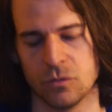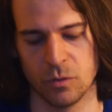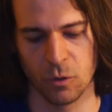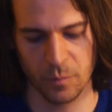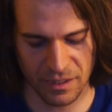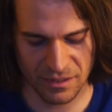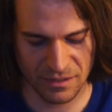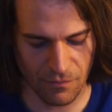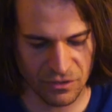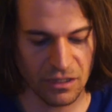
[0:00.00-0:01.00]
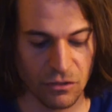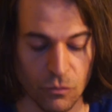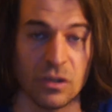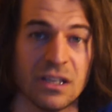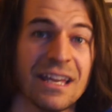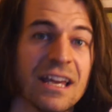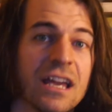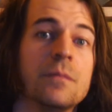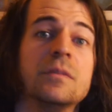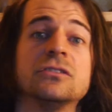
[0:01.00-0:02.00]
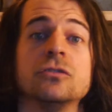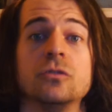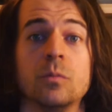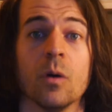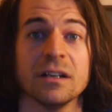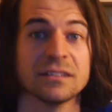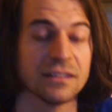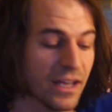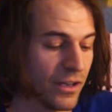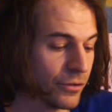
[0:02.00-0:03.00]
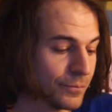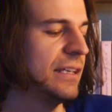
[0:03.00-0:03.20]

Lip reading: to it on page 73 in Mr. Dubois' letter.